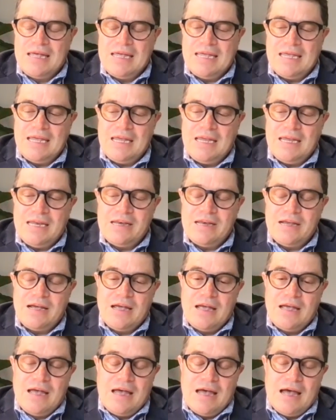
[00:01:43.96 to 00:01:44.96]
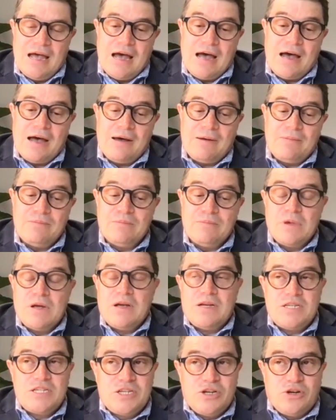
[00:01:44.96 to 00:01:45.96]
in
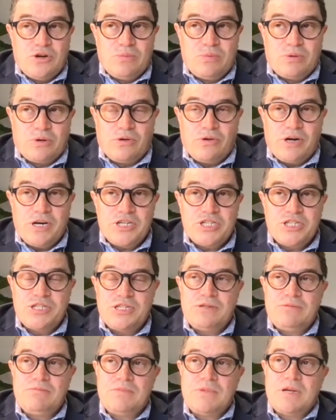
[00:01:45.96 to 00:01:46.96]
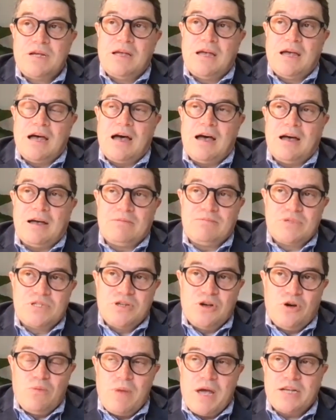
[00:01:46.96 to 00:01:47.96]
cell progression,
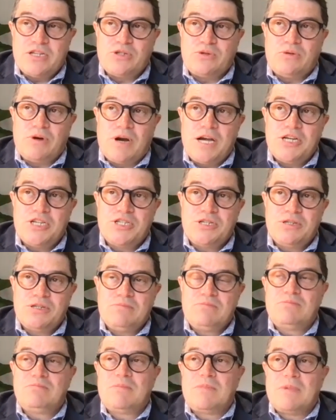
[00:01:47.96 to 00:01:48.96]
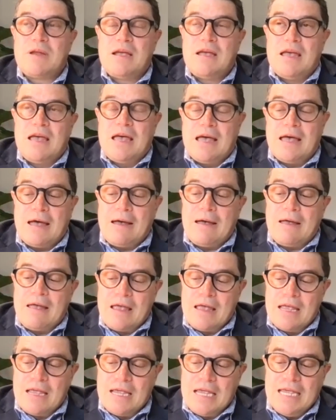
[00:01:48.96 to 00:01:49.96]
cell maturation,
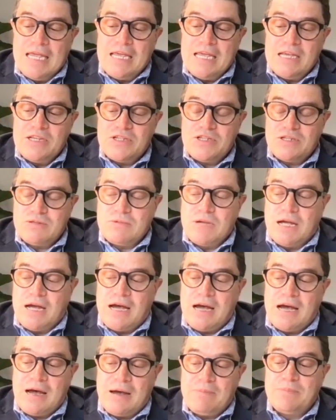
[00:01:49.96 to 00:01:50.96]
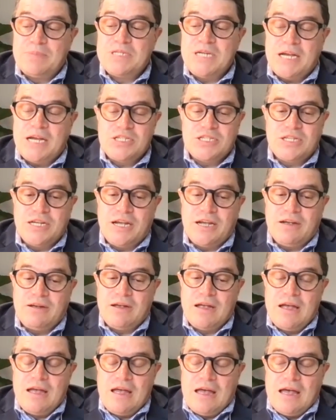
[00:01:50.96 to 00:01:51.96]
is potentially
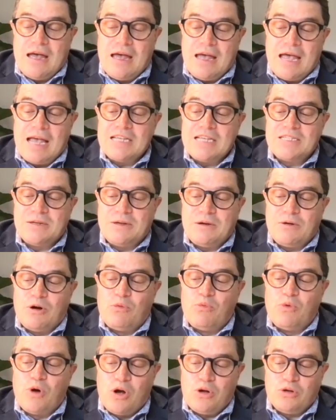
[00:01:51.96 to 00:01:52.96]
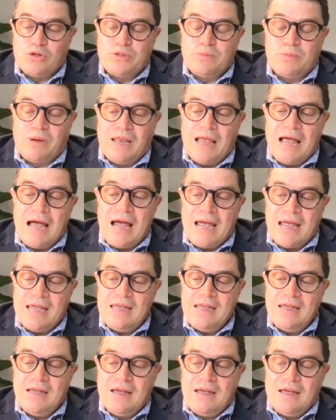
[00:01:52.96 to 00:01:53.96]
has a role to
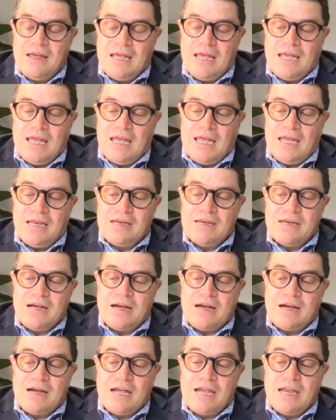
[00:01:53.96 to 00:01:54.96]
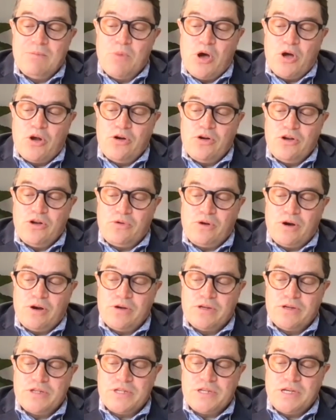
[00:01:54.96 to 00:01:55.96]
play in motor
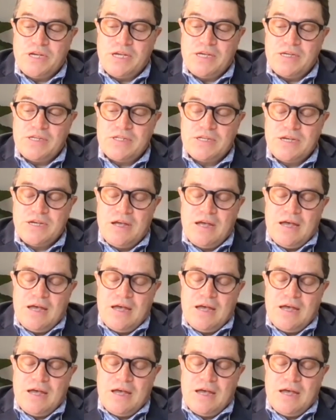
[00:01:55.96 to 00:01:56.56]
neurone disease.